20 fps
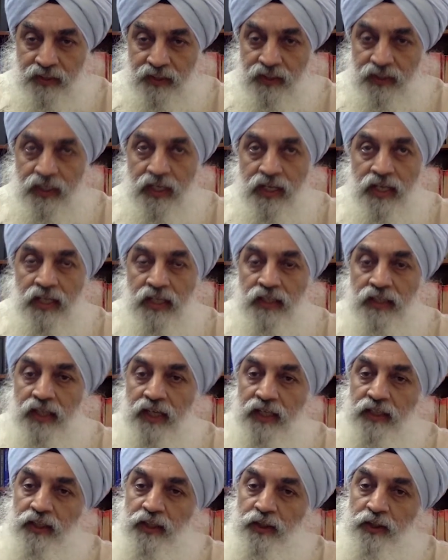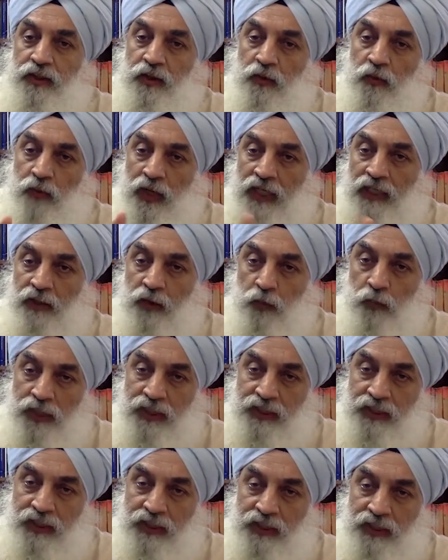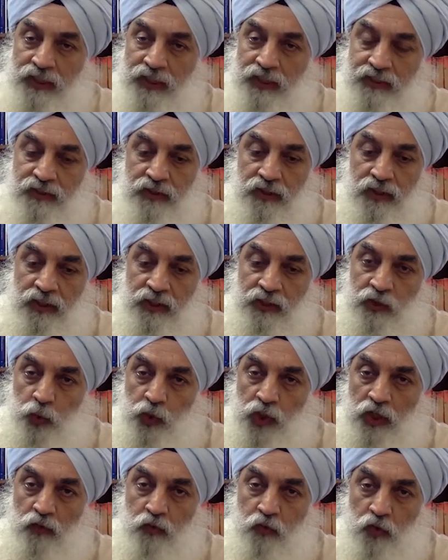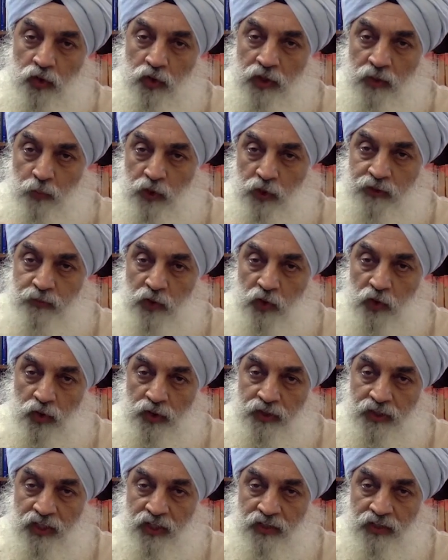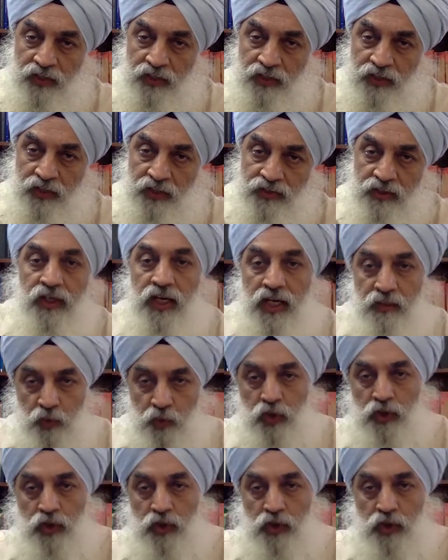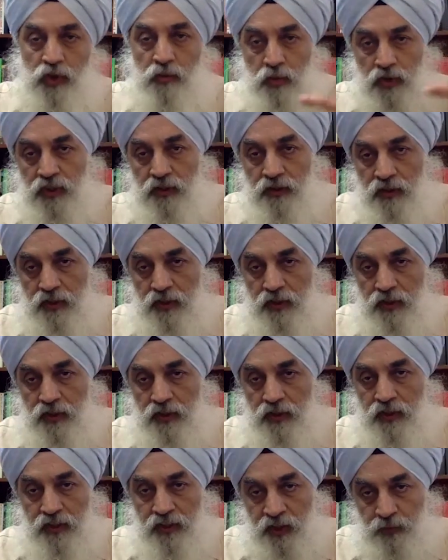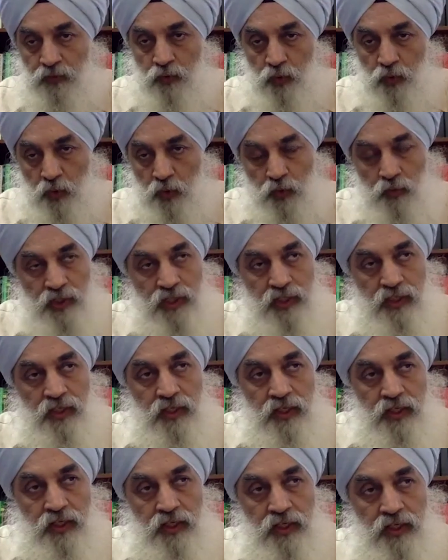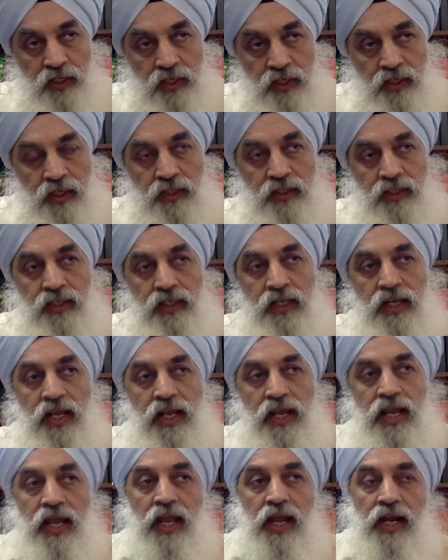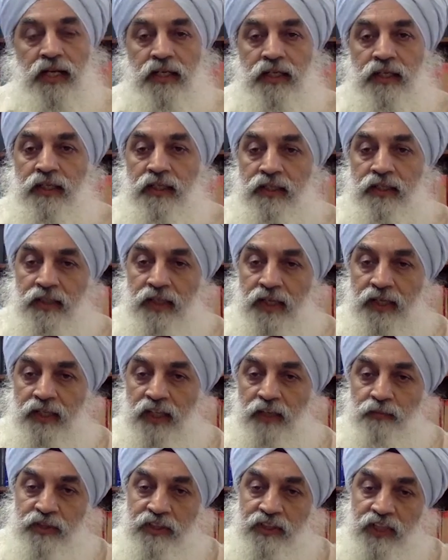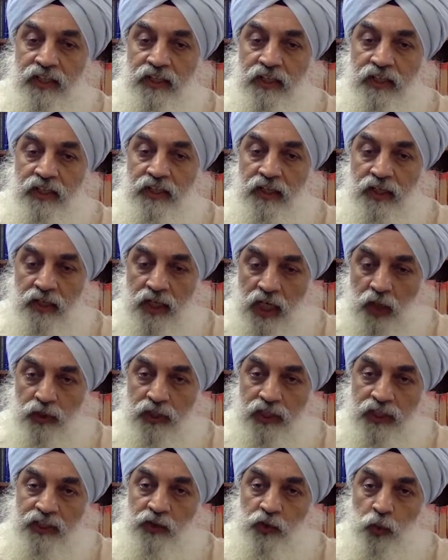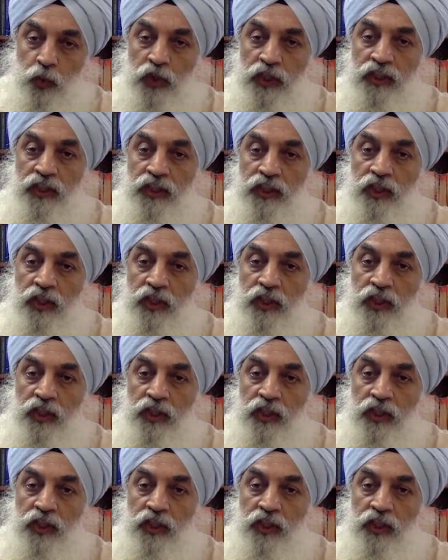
that uh, while the West is looking for a possible contraction, I'm talking about the earlier years before COVID-19, and that time she said in our case only the growth